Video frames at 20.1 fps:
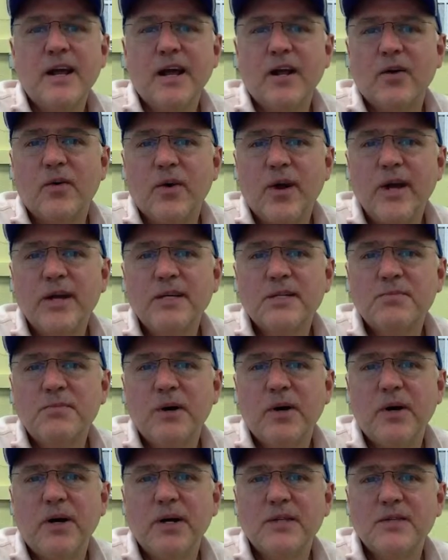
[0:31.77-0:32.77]
and create
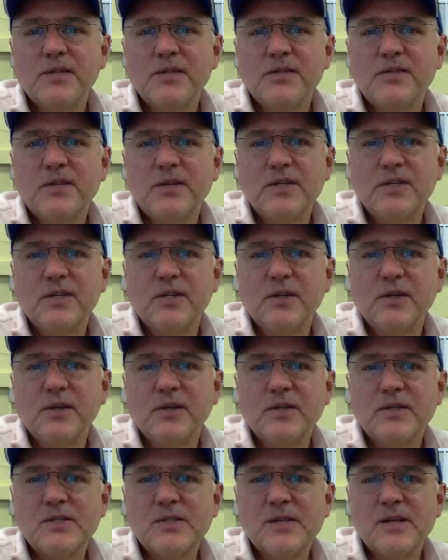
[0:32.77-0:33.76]
experiences for
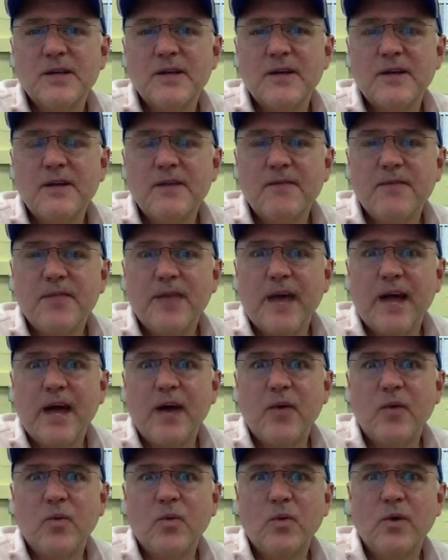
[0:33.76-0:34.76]
students
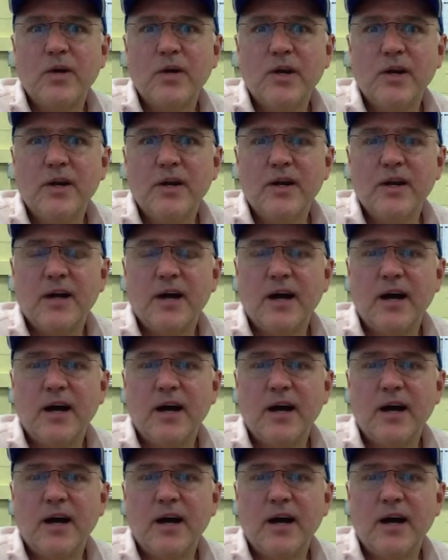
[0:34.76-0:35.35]
that would